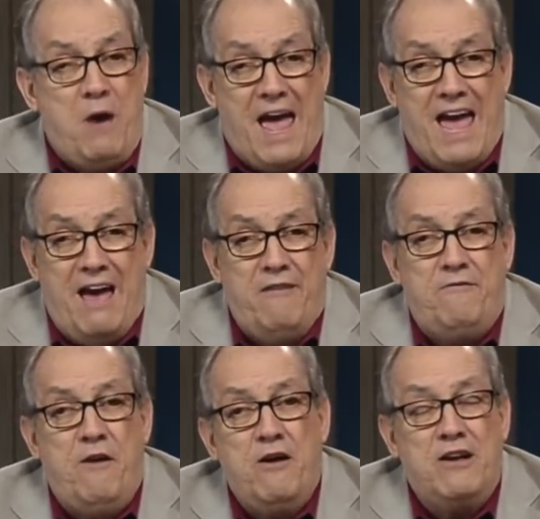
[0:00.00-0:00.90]

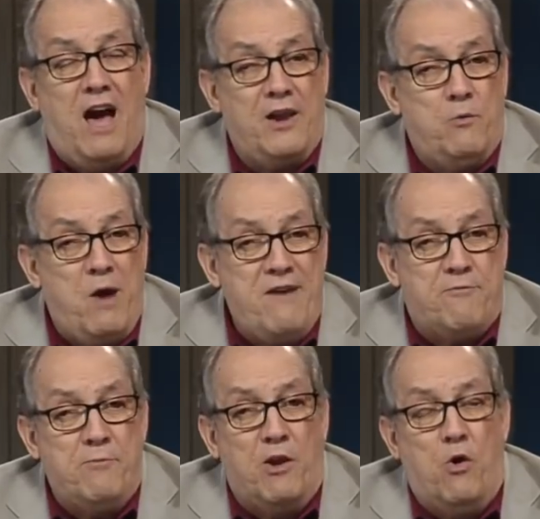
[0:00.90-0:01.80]
have gotten away
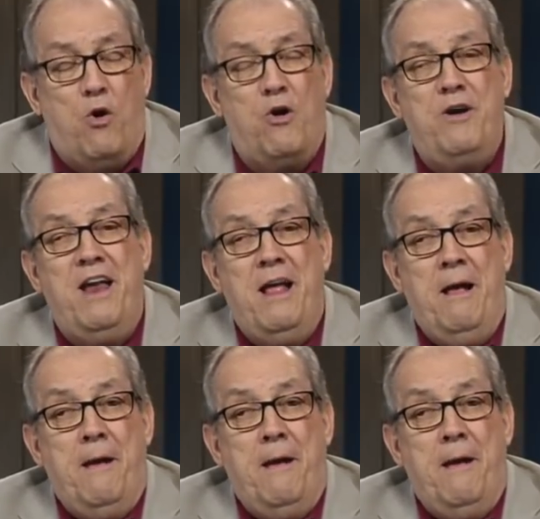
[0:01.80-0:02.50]
from the Lord,